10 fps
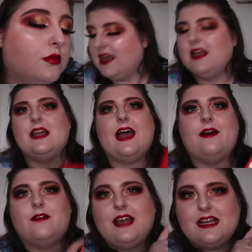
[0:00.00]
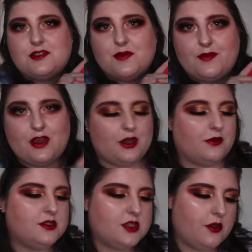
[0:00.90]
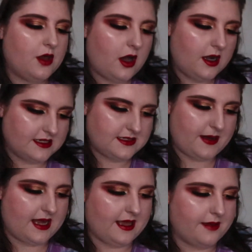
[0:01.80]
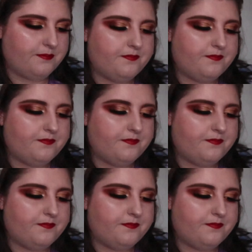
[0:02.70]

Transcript: Now let's review. So the highlighter palette,